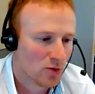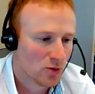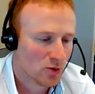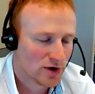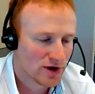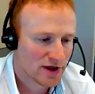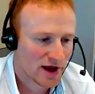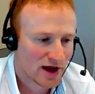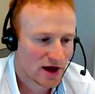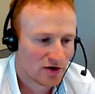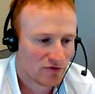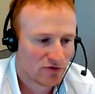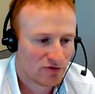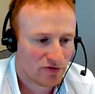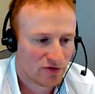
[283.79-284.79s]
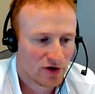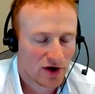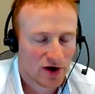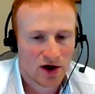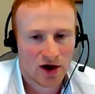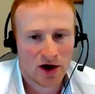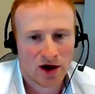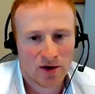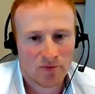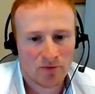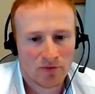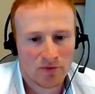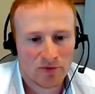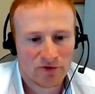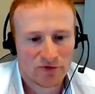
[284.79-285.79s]
We have
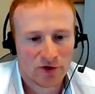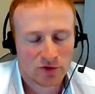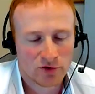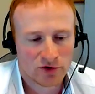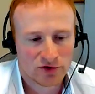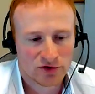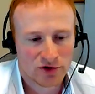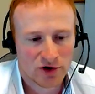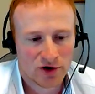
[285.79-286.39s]
focused